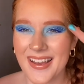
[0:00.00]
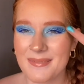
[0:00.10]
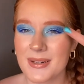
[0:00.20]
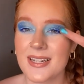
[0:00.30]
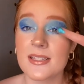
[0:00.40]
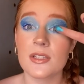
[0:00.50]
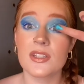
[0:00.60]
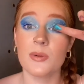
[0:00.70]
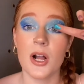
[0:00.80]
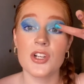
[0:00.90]
But it doesn't
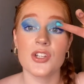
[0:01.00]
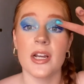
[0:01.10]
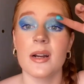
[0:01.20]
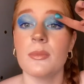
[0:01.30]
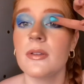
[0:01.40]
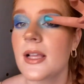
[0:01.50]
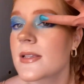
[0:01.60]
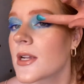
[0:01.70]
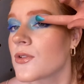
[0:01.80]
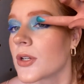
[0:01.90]
swatch terrible. That's
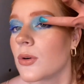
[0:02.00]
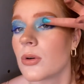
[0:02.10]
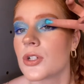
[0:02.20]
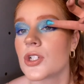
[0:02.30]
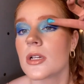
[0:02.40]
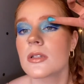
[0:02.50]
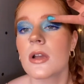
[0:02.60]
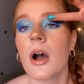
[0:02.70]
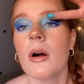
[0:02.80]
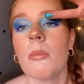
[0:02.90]
actually gorgeous.
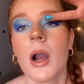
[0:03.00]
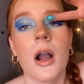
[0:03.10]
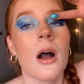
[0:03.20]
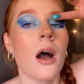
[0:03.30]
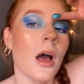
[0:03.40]
Oh my God.